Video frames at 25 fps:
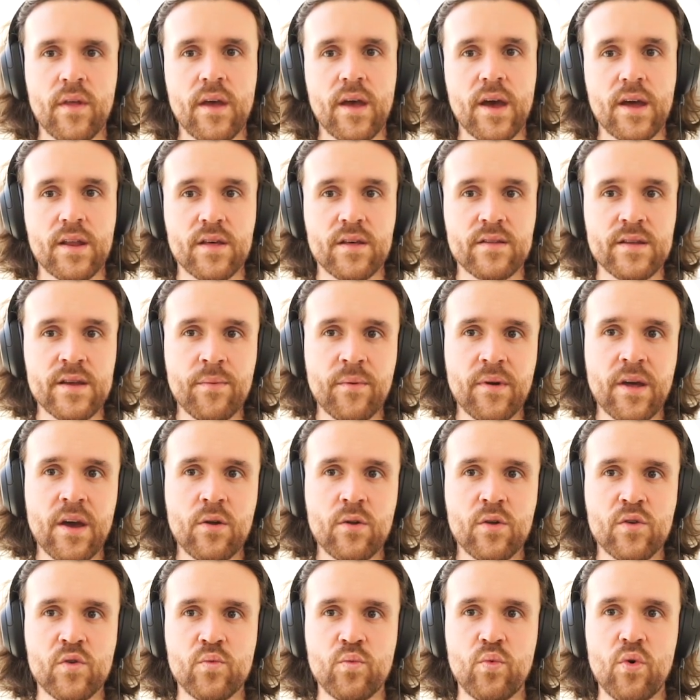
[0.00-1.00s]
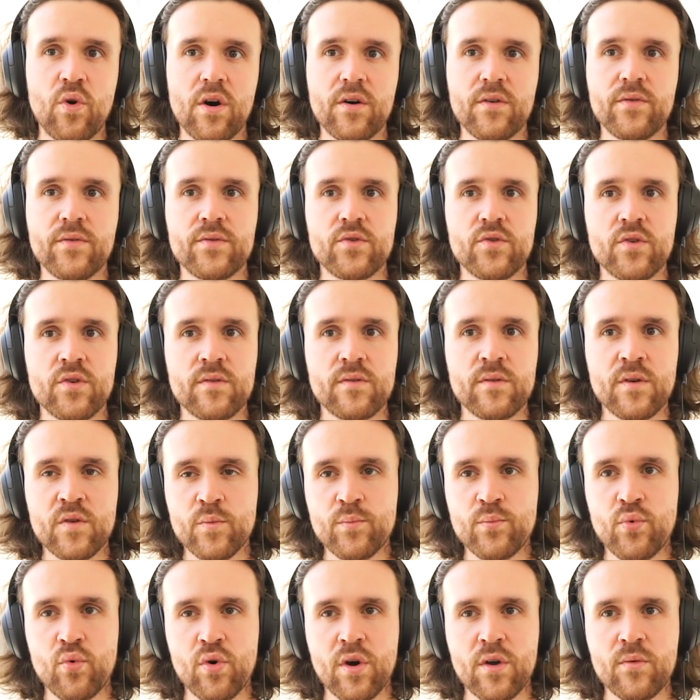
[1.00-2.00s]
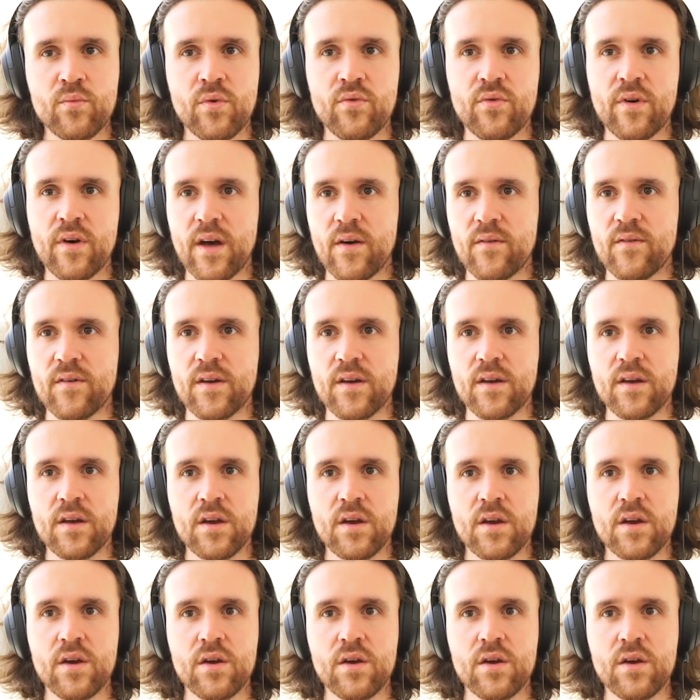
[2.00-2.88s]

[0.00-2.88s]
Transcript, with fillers: And the step count is one. So at this point, we're having